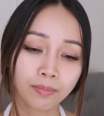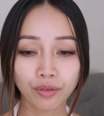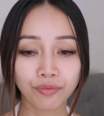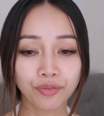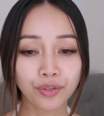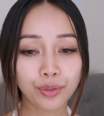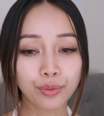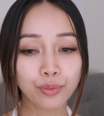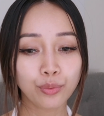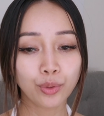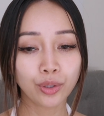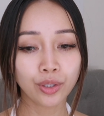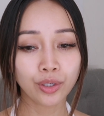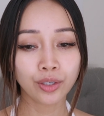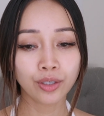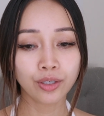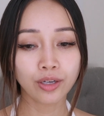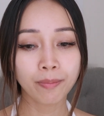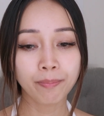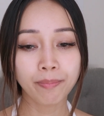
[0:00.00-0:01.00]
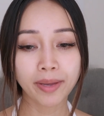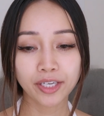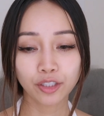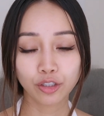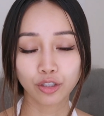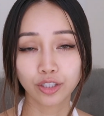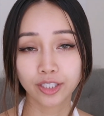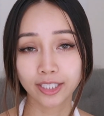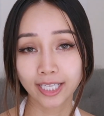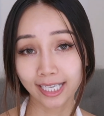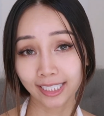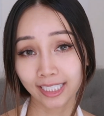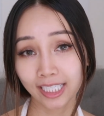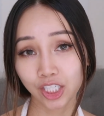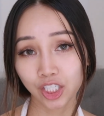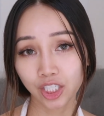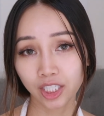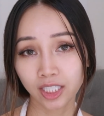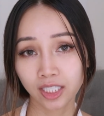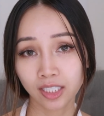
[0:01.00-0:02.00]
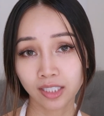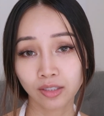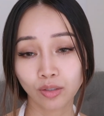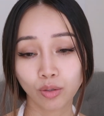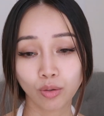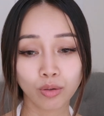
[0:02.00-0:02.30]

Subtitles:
if you were a medical technician,